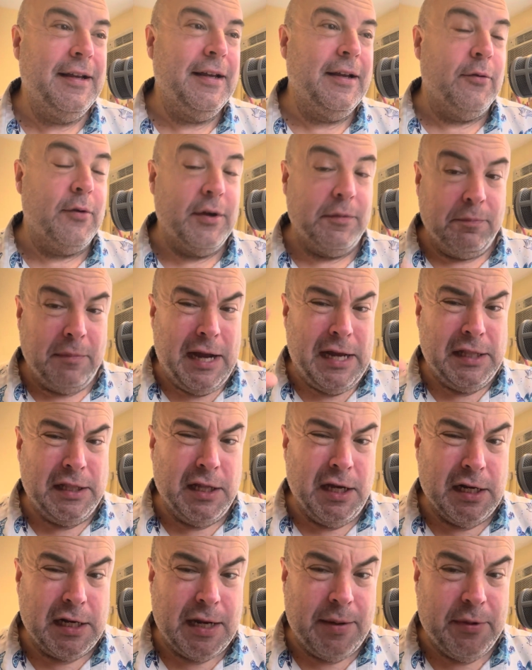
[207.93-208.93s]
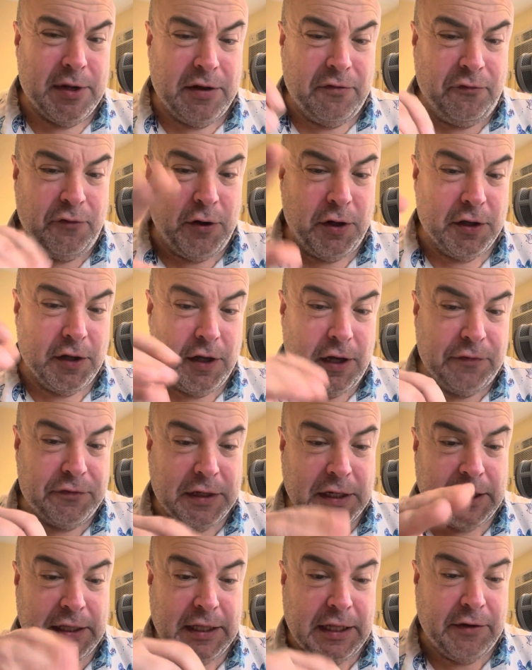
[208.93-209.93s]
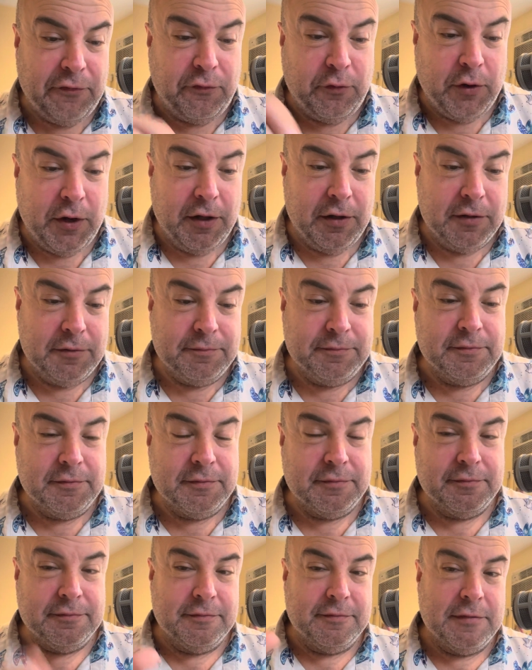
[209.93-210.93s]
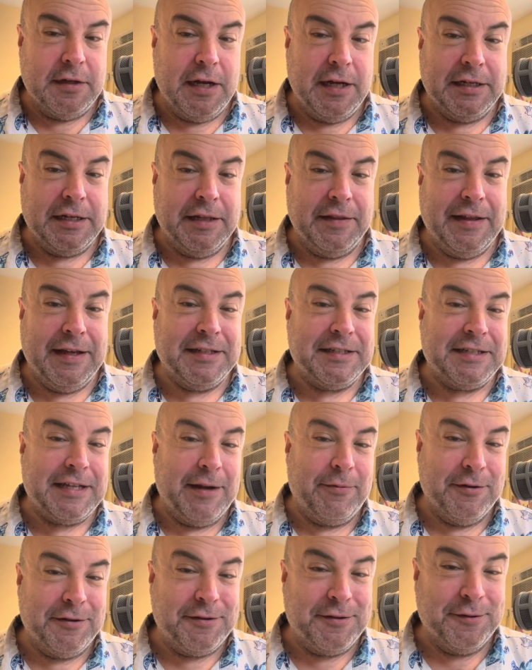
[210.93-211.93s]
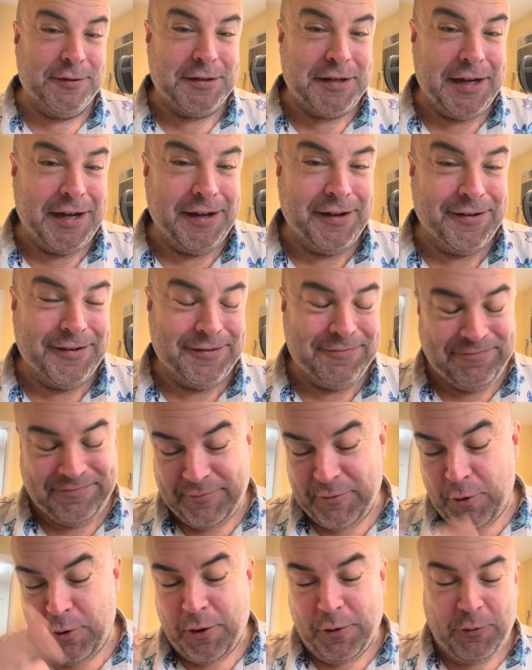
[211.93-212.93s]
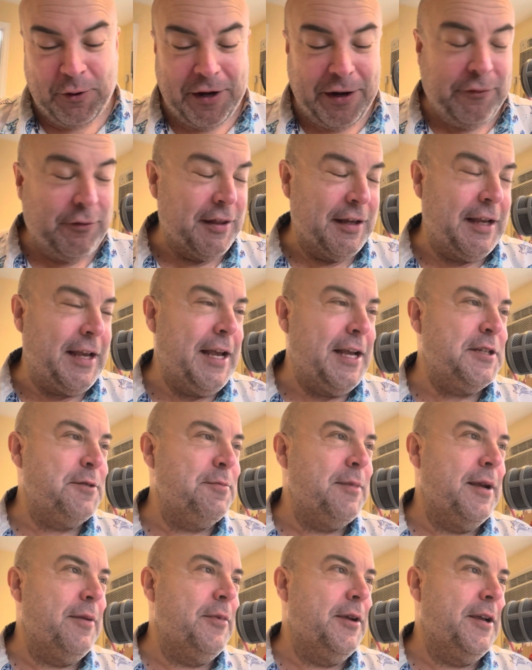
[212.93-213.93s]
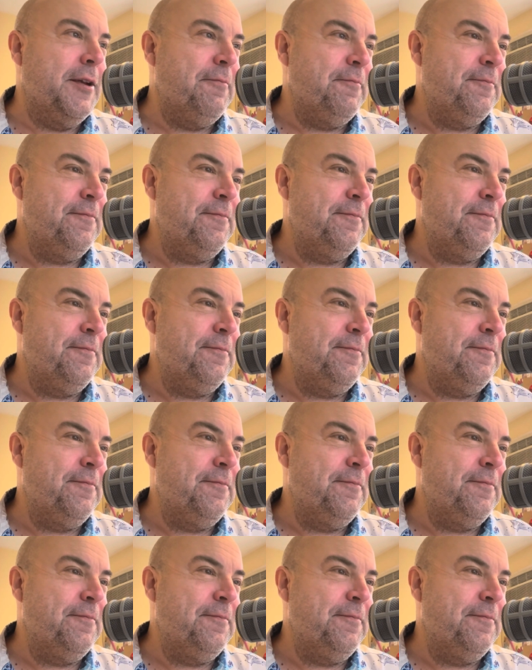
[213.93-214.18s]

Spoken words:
With my luck, I'm going to fall off the cliff while hunting that saber-toothed tiger, or whatever the case may be.